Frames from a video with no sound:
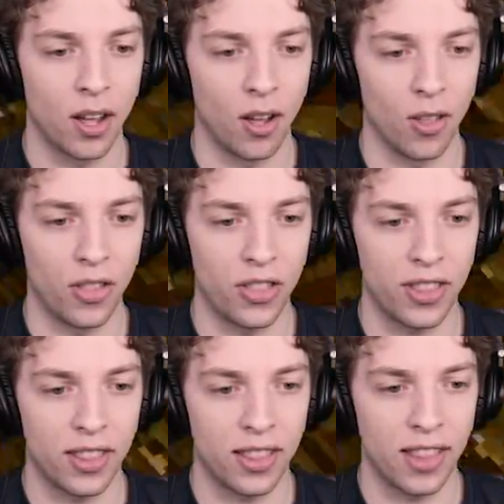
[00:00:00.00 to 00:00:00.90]
Oh,
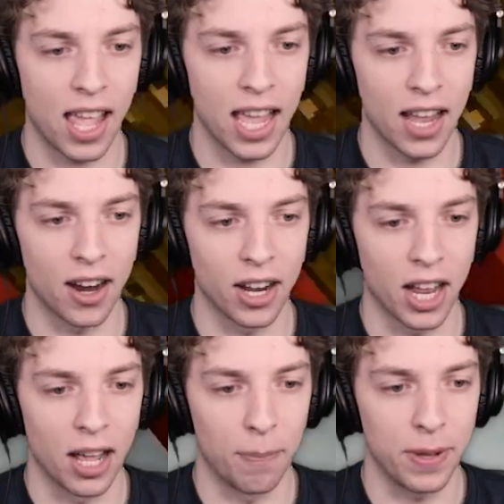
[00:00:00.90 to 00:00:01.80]
oh they are
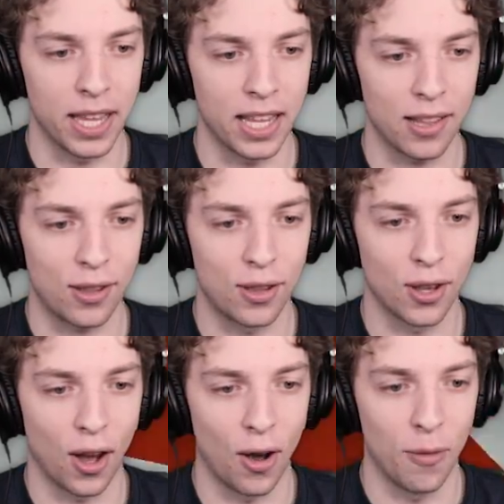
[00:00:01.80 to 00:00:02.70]
going to be
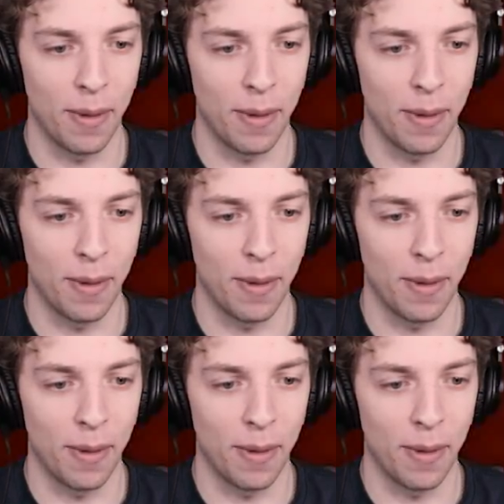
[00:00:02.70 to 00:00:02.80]
so